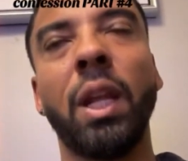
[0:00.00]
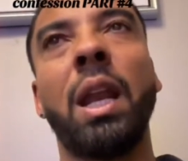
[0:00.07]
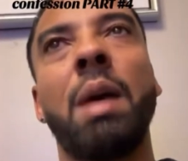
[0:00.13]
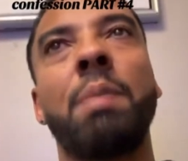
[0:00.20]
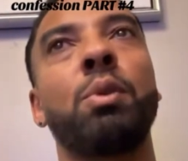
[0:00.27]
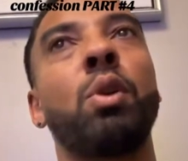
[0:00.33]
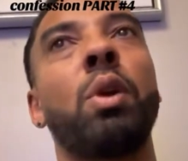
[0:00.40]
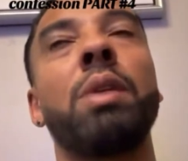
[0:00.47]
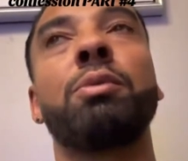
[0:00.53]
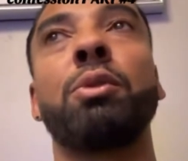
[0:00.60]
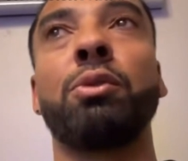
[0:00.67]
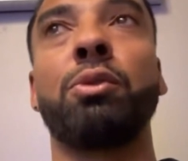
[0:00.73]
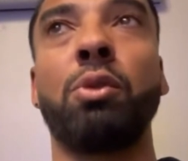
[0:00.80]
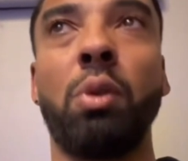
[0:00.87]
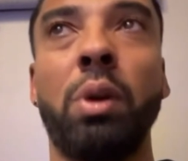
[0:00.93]
And I'm
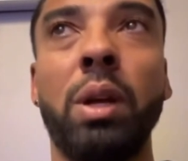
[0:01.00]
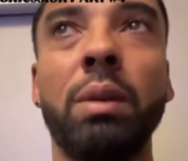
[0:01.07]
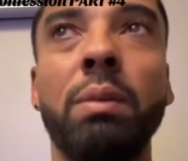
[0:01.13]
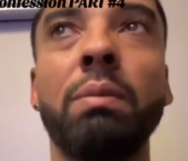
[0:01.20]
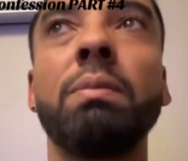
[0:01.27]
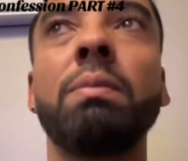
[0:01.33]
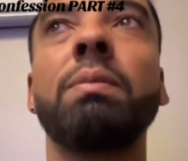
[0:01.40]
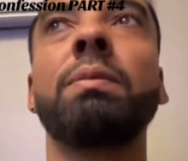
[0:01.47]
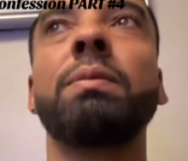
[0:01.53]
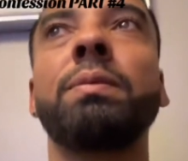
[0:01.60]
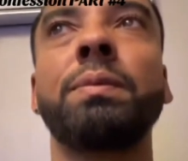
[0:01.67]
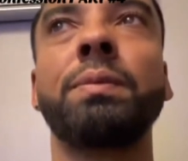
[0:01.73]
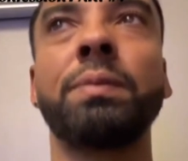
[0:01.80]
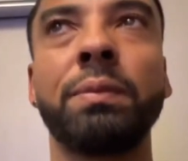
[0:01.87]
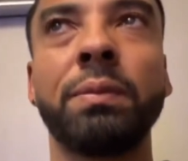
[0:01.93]
grateful for
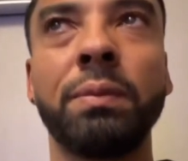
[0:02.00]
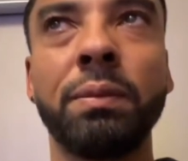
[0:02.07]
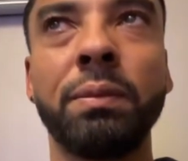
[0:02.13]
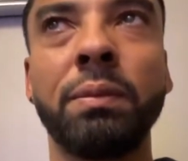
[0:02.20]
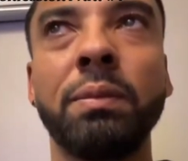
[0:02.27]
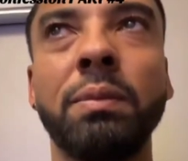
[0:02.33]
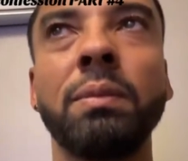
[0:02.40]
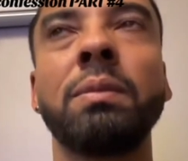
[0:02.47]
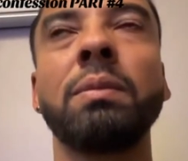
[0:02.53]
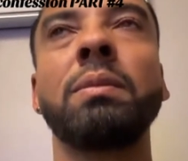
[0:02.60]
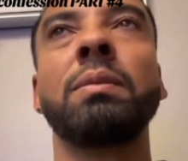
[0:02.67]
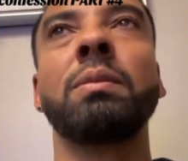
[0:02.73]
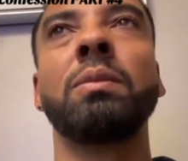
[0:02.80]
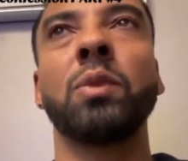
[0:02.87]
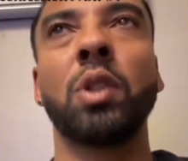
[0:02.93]
it,
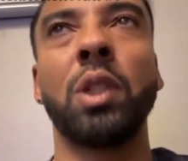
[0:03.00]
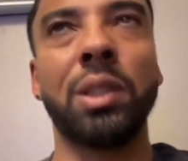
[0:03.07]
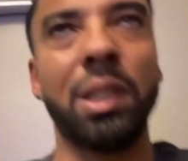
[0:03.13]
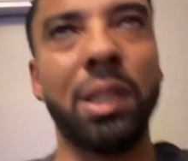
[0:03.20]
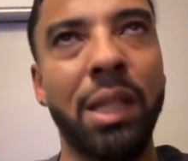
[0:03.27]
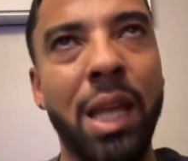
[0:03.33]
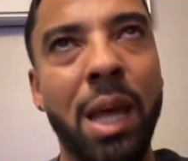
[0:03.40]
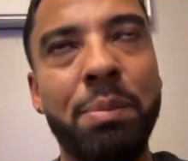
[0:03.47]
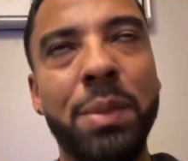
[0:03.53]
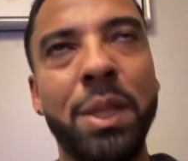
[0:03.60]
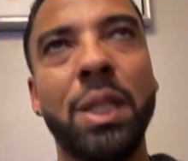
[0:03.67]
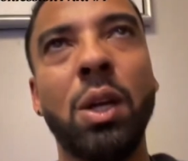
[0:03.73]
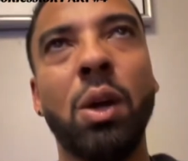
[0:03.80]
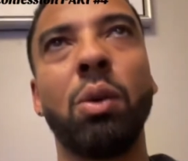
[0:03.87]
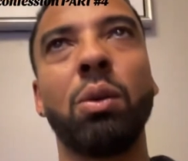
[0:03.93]
because it let
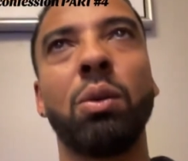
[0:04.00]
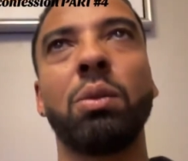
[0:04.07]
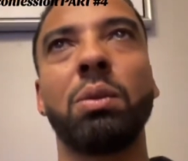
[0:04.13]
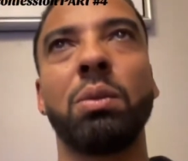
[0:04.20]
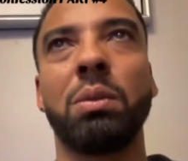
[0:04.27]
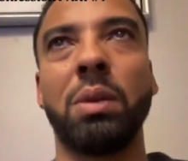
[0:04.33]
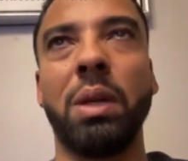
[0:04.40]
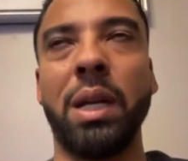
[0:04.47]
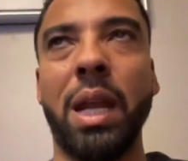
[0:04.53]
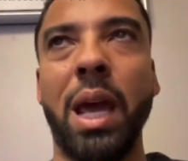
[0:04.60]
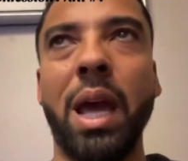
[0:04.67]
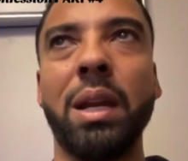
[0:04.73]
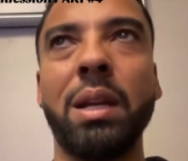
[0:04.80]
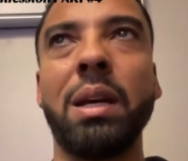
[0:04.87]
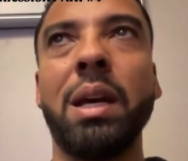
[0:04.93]
me know, and
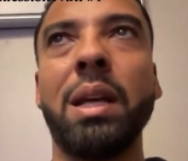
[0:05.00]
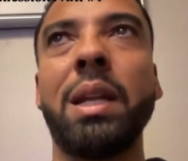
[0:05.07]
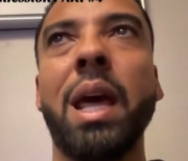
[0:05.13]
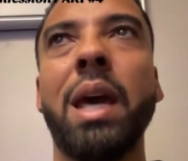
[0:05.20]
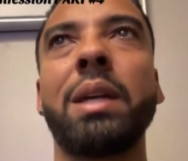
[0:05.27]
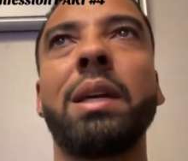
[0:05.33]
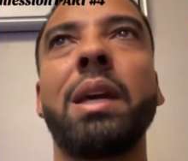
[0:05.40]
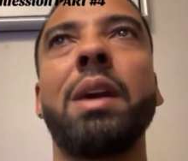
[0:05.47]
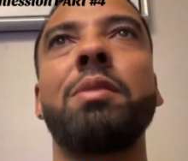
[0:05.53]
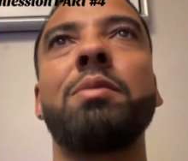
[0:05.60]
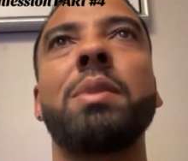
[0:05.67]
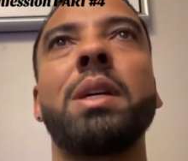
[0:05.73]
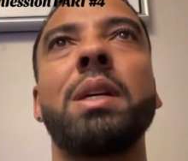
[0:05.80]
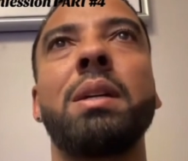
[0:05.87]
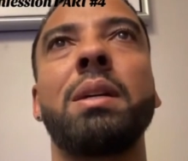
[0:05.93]
that gave
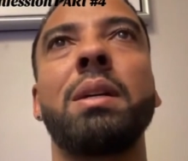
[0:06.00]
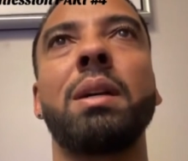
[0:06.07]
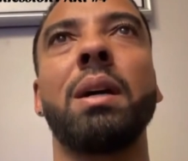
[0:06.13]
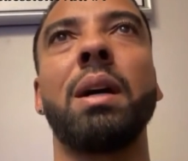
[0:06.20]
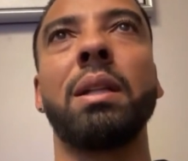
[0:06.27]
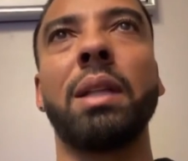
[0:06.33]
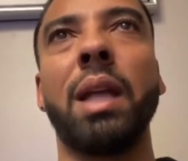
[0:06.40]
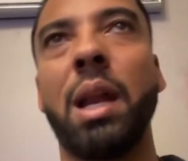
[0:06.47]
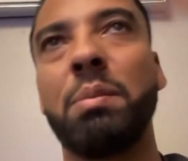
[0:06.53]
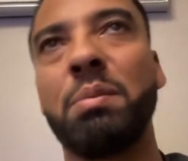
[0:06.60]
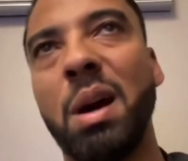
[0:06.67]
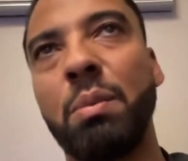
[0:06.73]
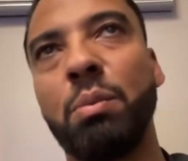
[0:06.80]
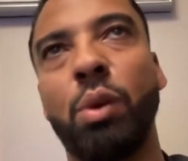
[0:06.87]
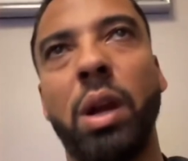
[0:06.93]
me a lot of
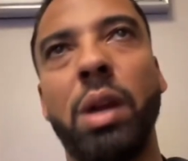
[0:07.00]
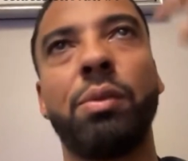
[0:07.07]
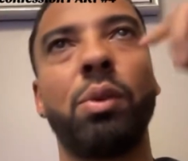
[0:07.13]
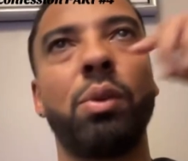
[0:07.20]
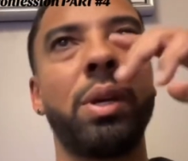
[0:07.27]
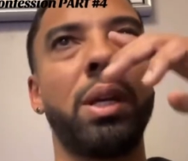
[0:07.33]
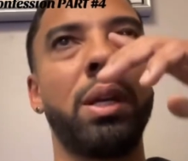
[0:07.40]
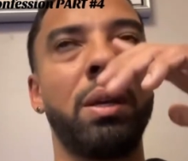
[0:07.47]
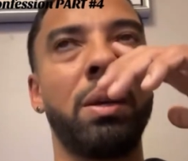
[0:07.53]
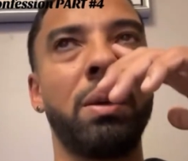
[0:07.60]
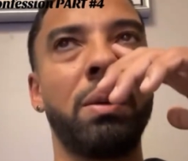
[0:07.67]
my bravery.